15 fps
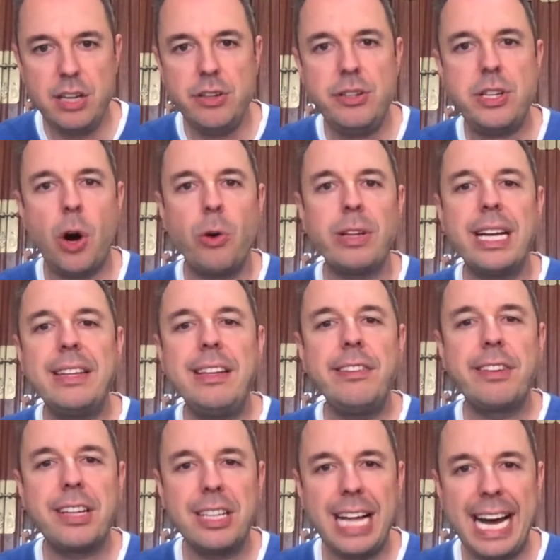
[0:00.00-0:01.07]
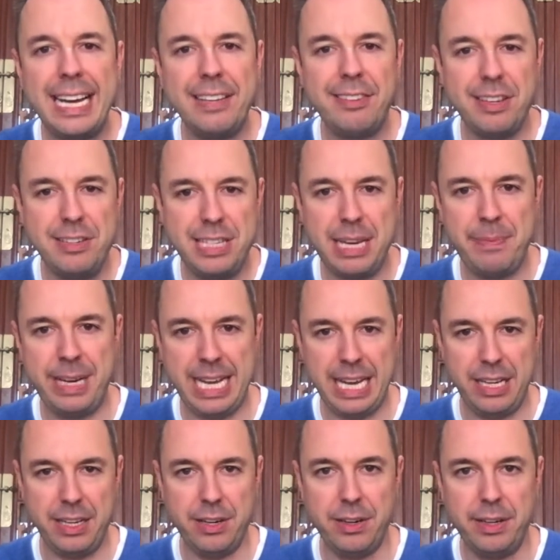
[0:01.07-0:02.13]
Don't let these clients intimidate
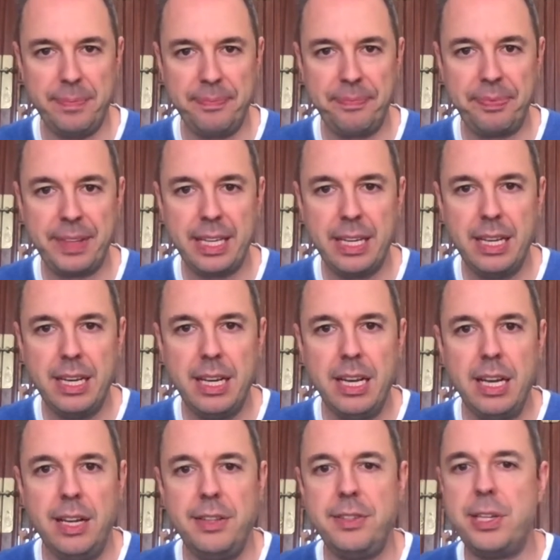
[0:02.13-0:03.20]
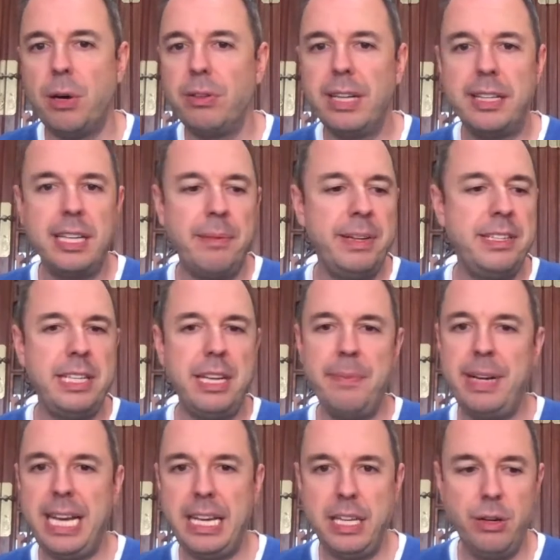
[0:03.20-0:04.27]
you. Don't let them
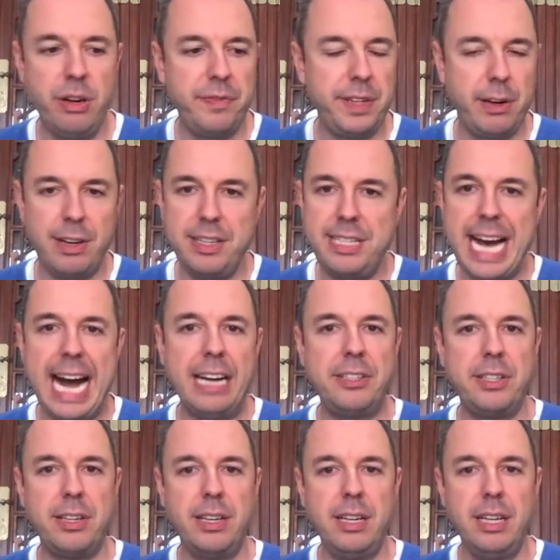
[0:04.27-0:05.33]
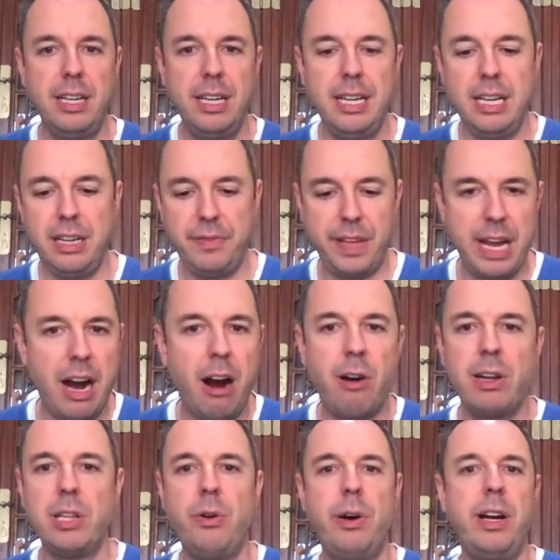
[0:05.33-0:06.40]
intimidate you if they're a doctor, if they are a
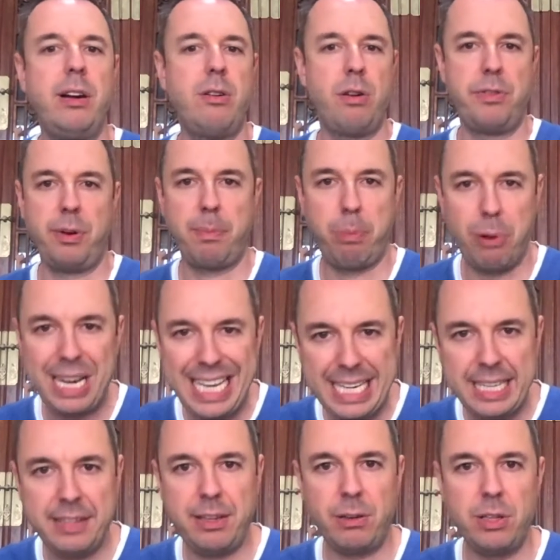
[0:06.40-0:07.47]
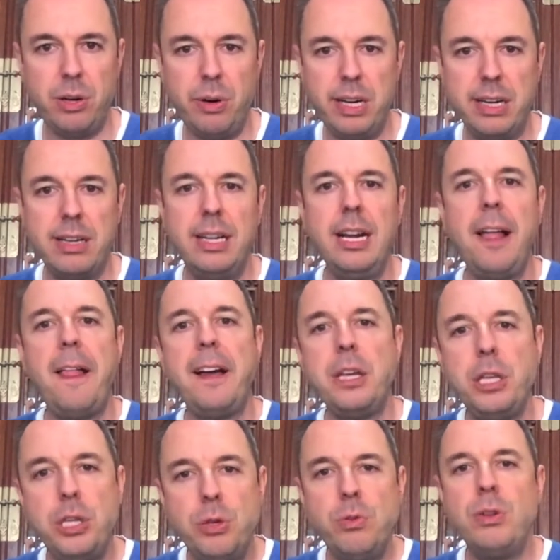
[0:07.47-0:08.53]
lawyer, or they're bringing in their lawyer.
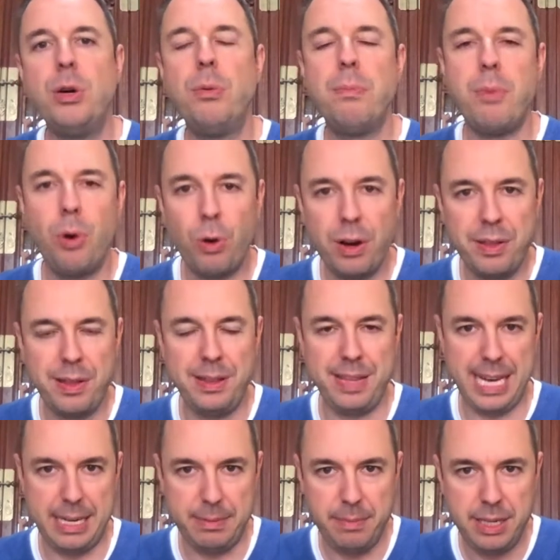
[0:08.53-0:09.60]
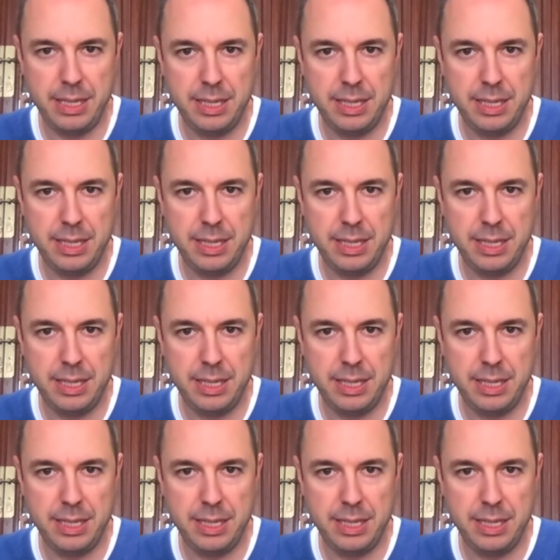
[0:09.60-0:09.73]
You know more than them.